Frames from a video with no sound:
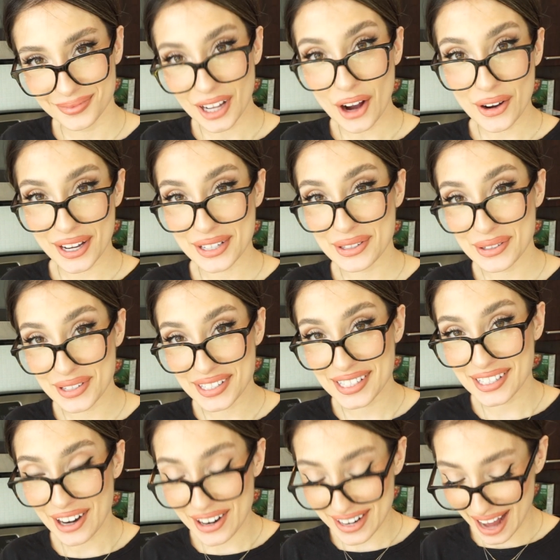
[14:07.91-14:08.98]
Okay, so to
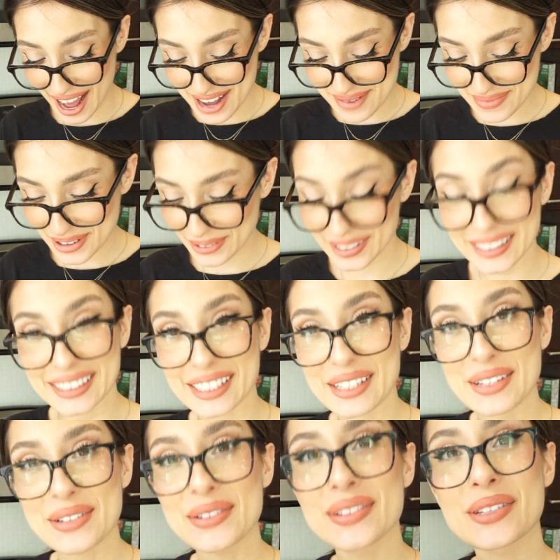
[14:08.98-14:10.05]
start, I am going to
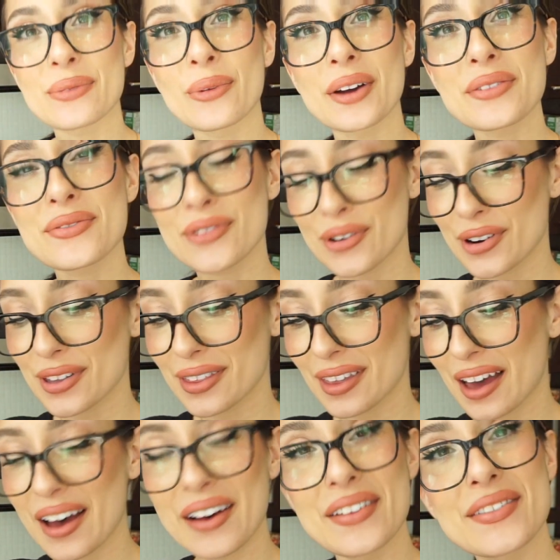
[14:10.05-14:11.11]
use 1/4
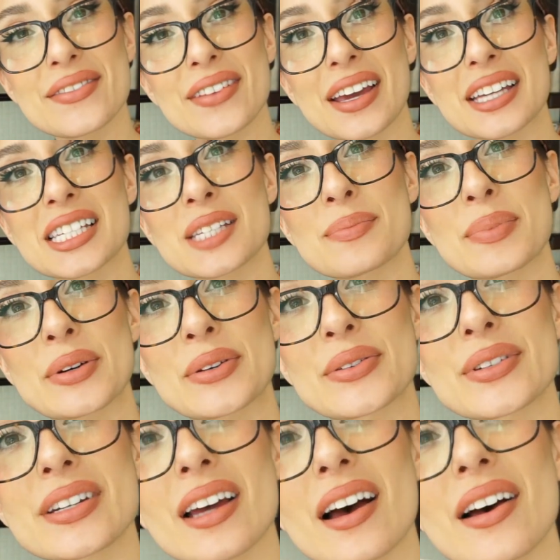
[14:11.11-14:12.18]
of a
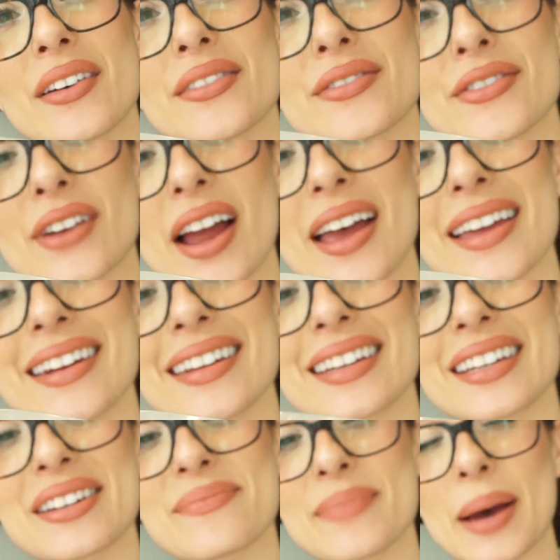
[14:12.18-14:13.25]
spoon of red
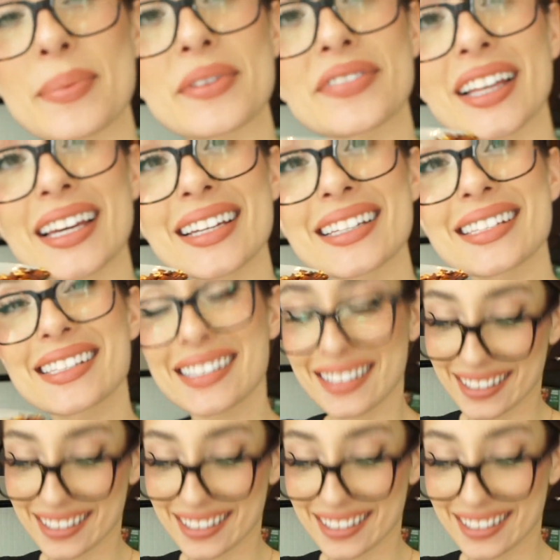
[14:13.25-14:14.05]
pepper flakes.